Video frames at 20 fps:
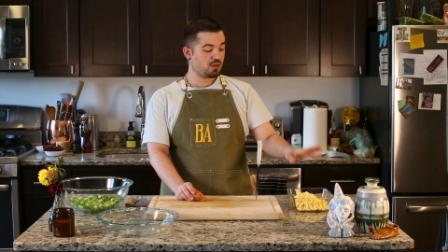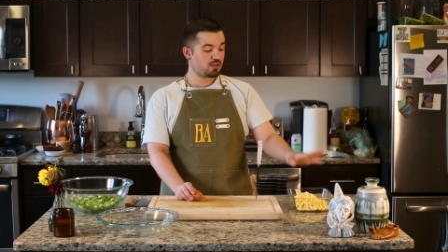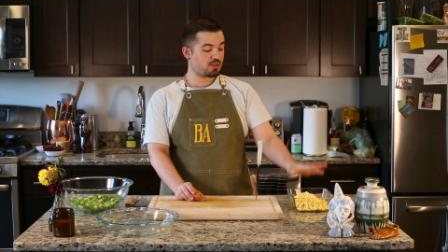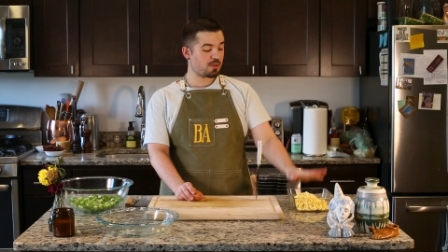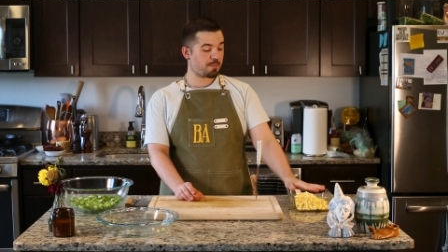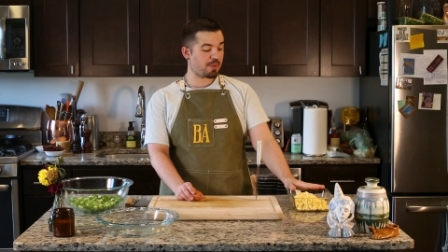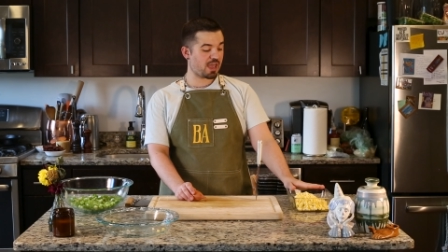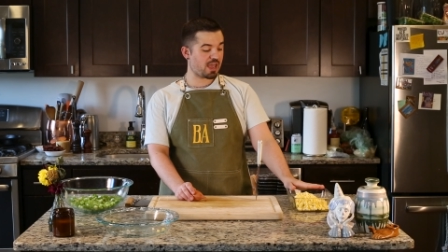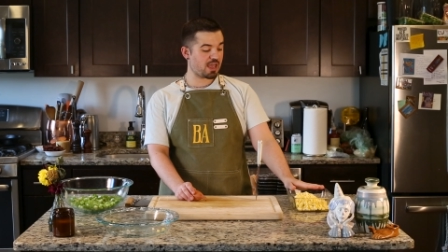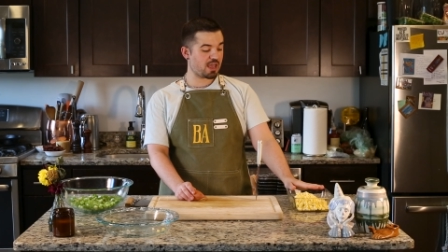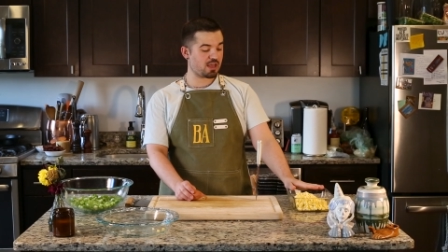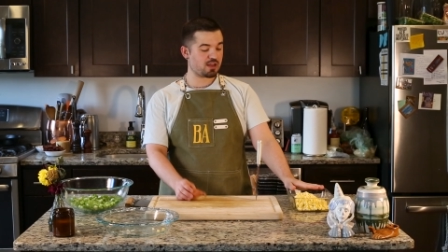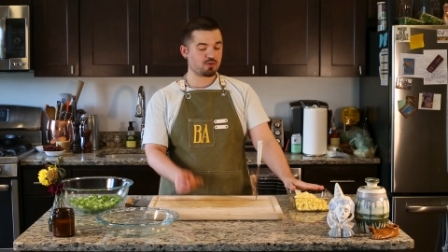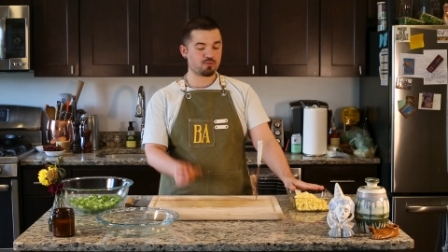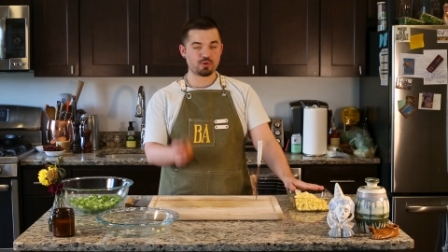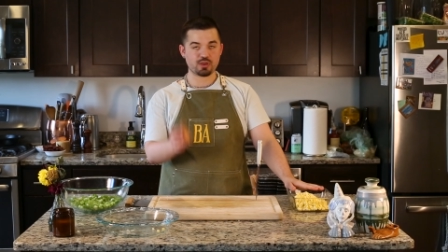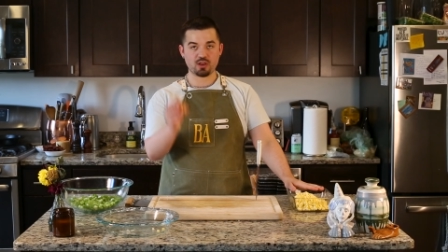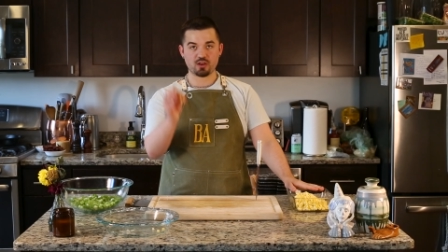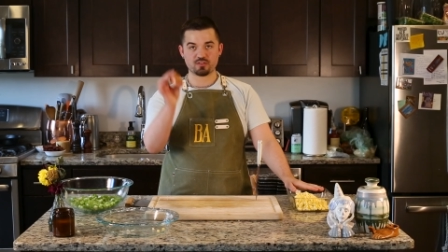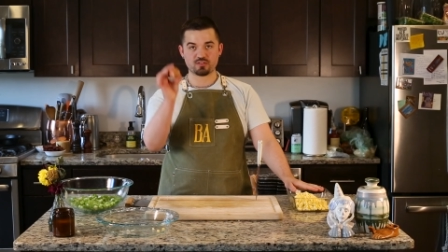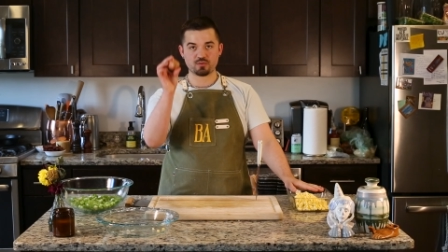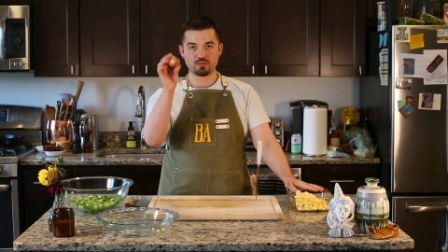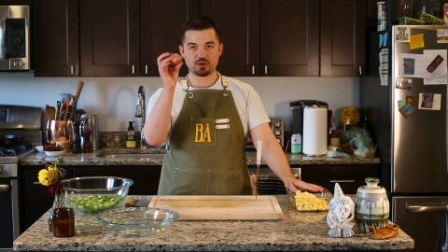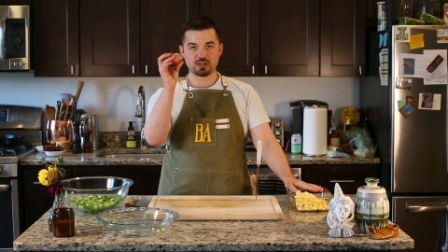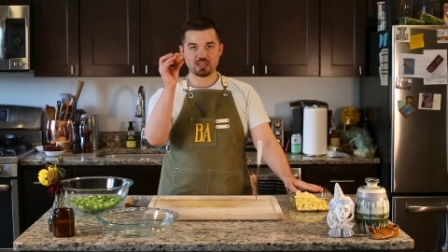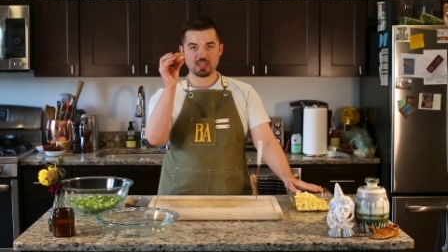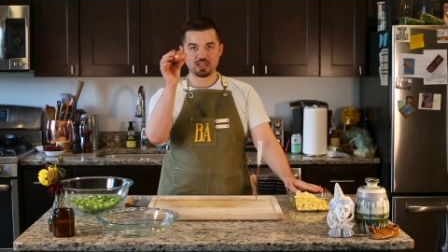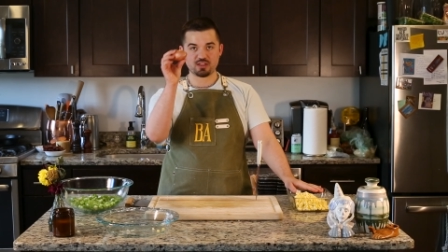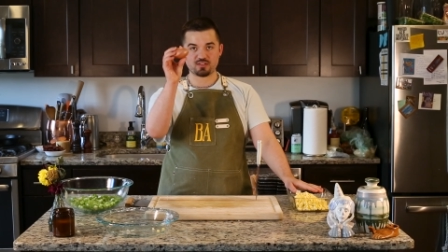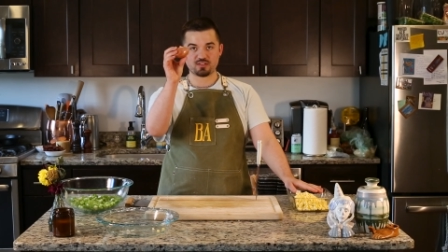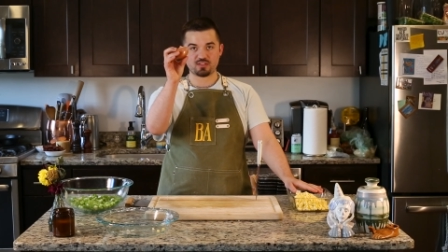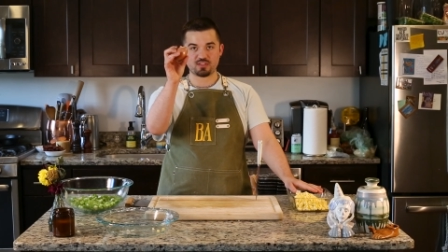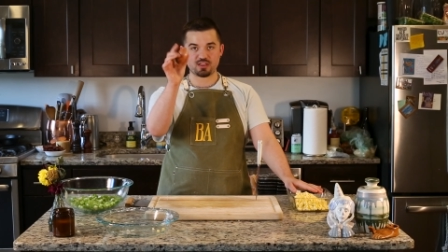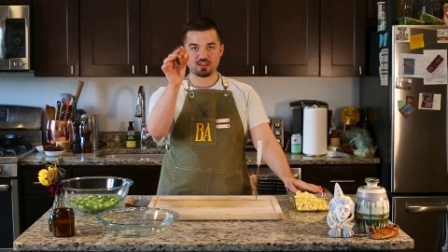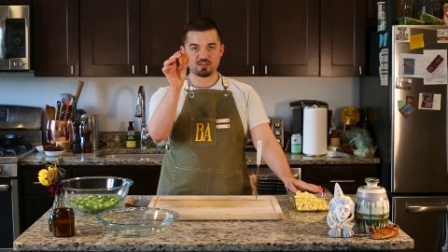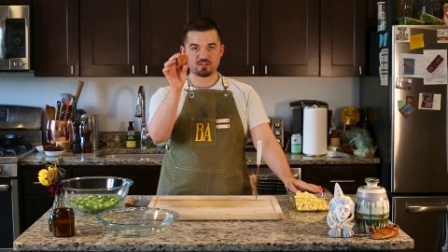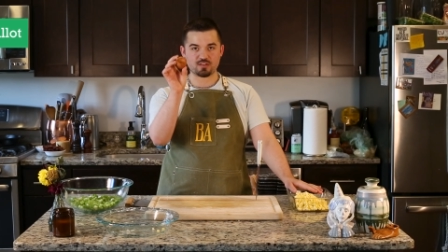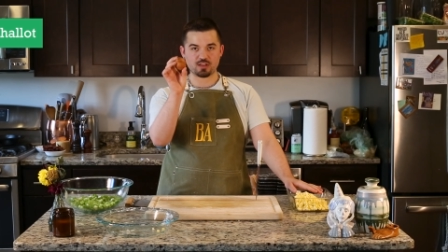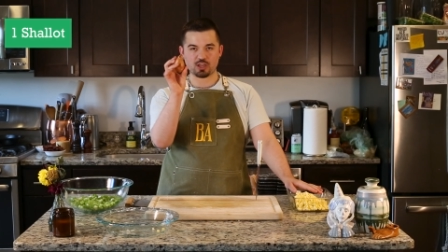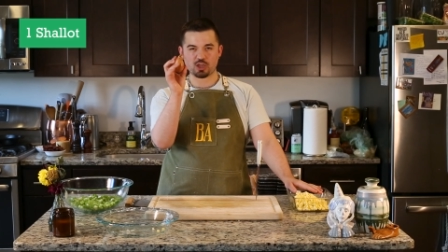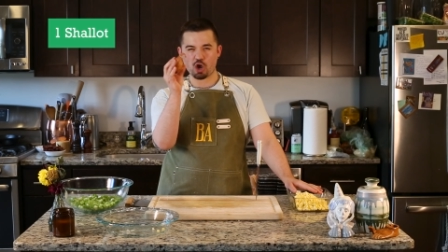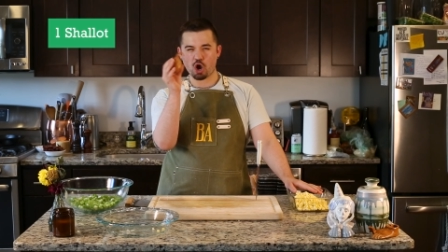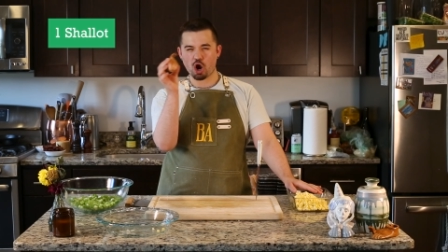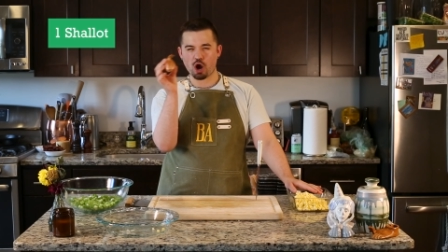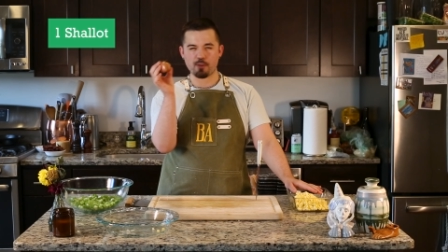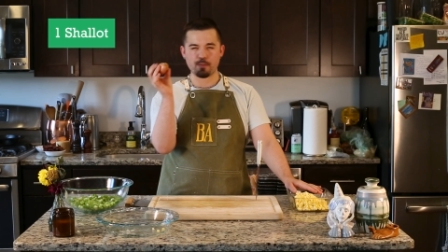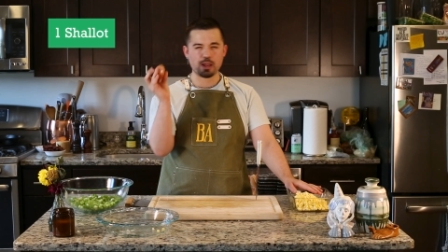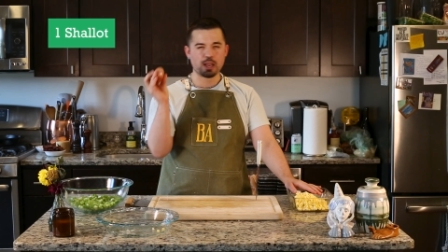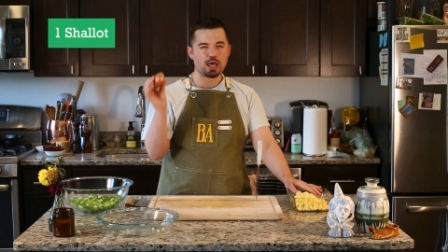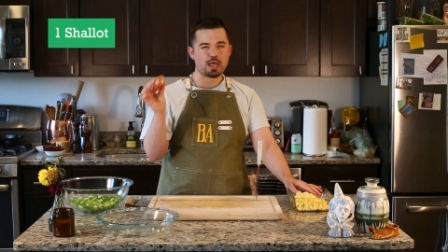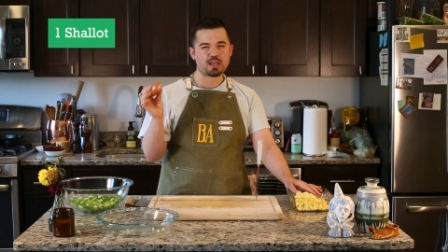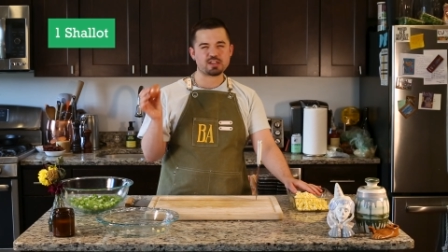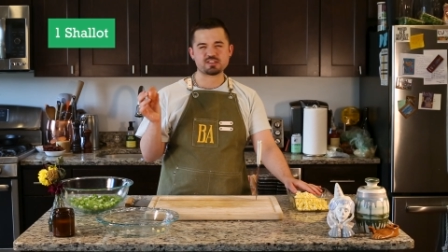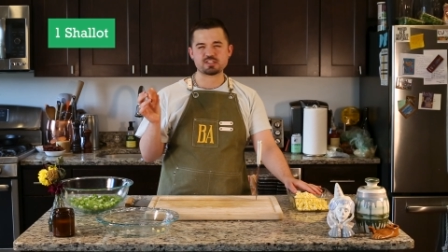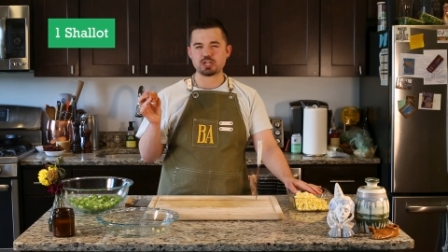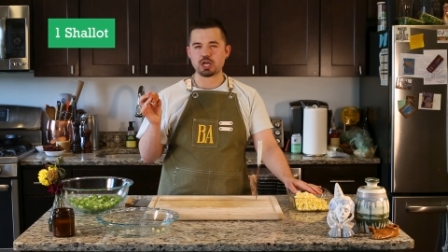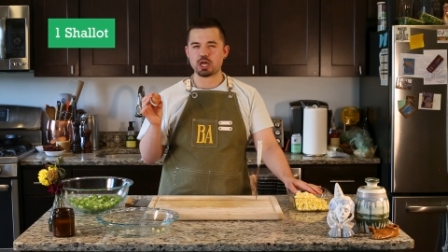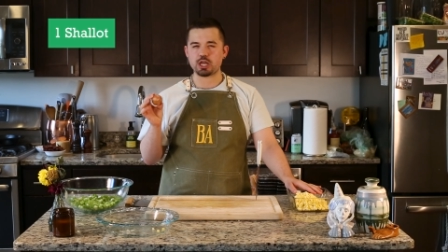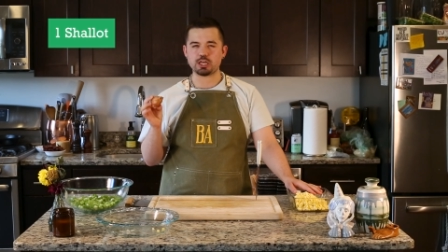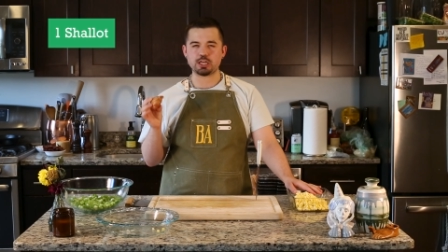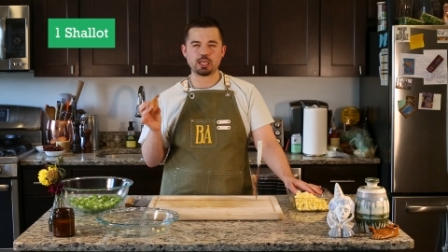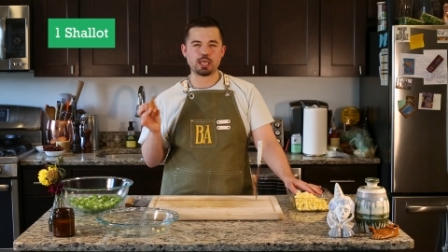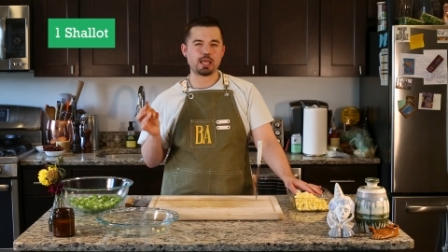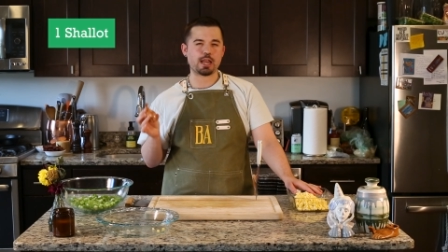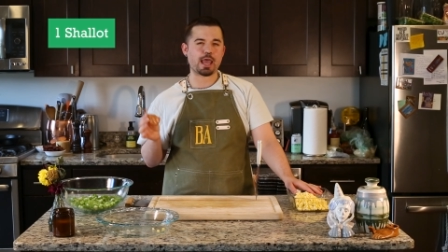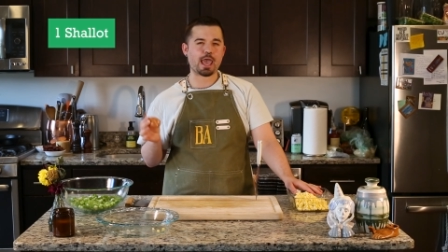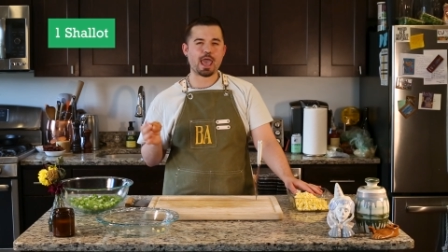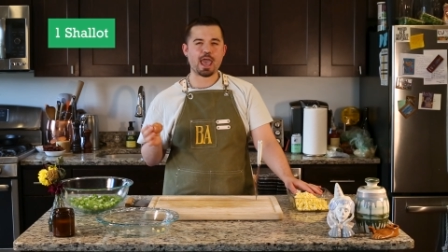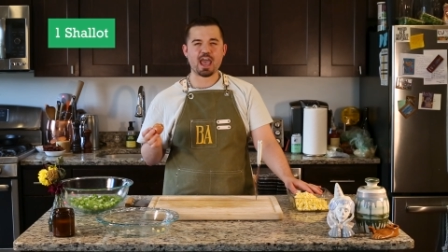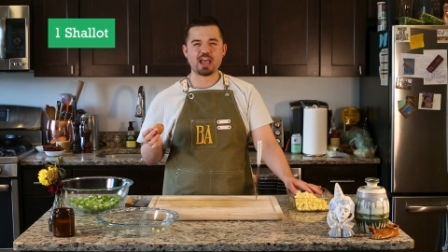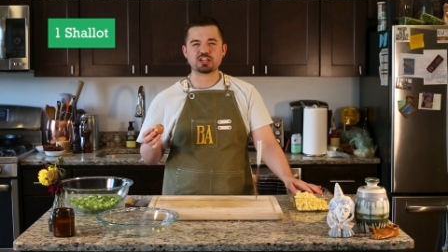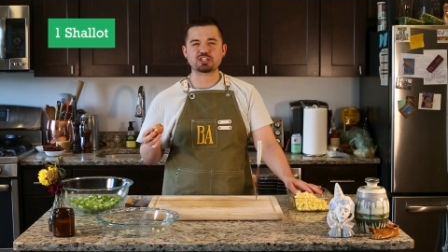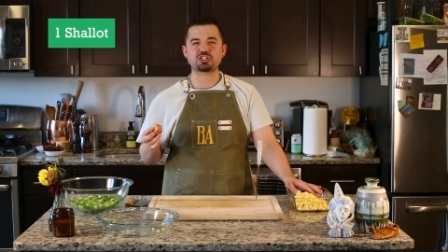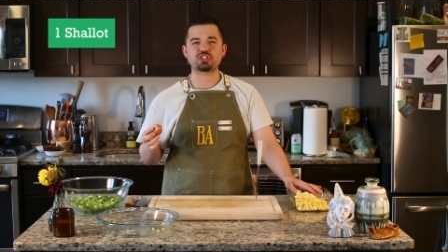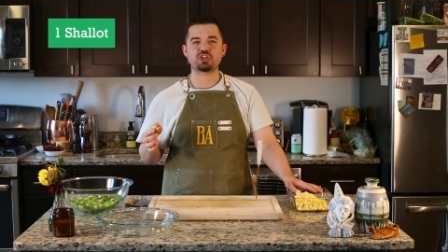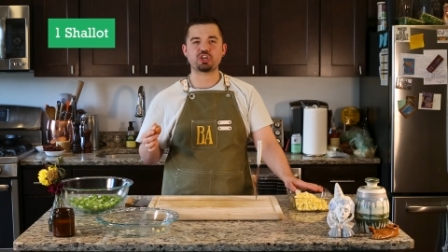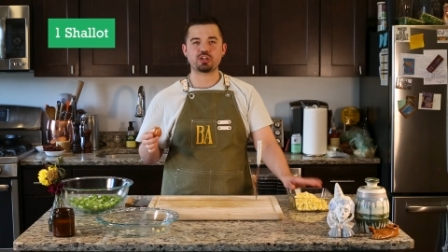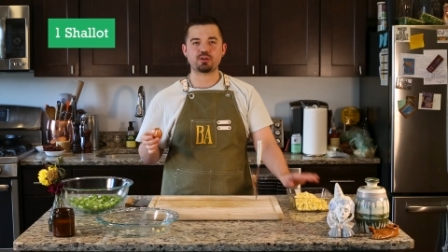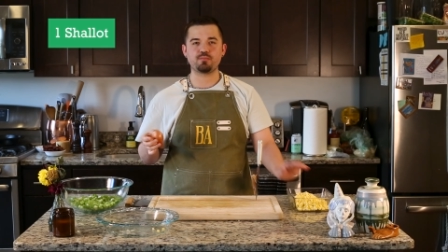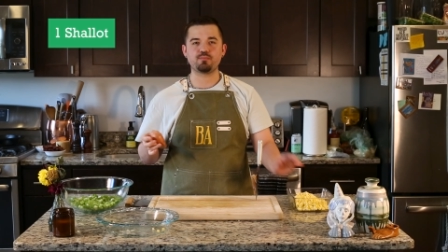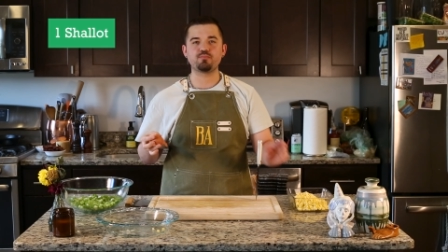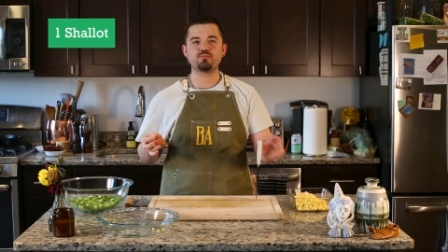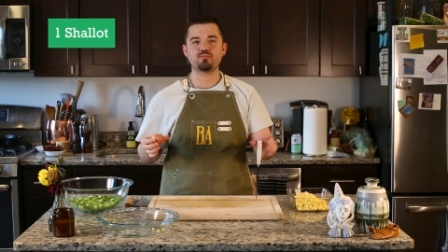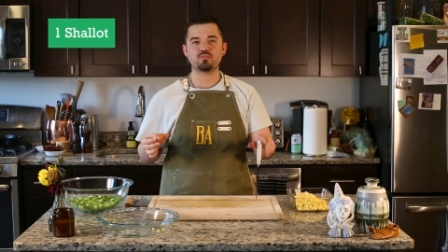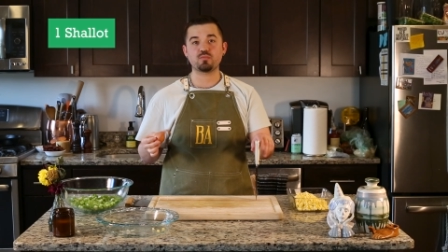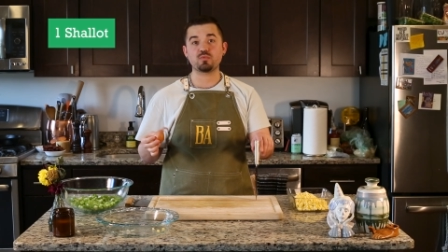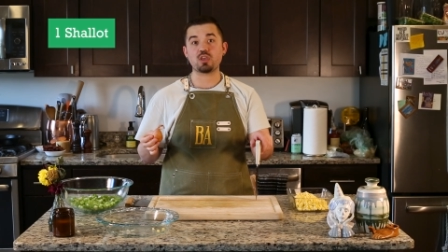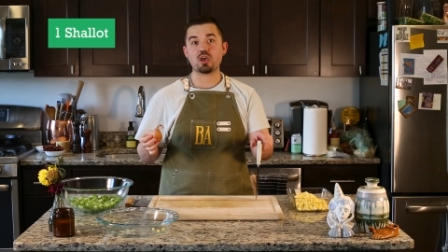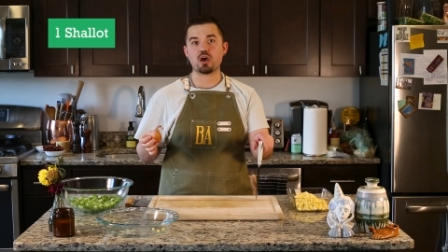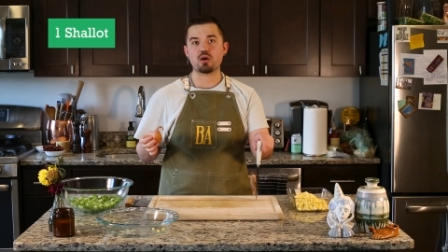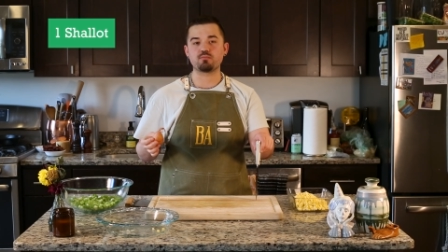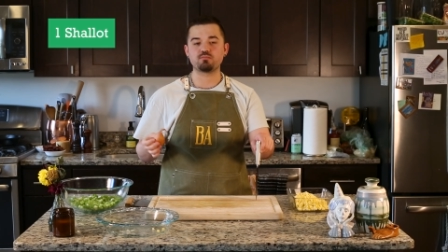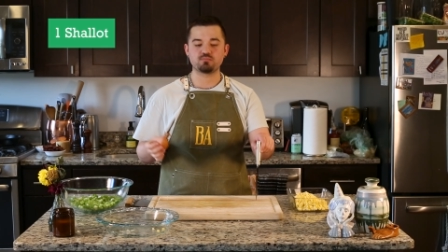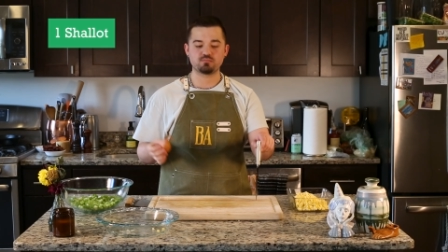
pan, we also want to get this caramelized onion action. Yum.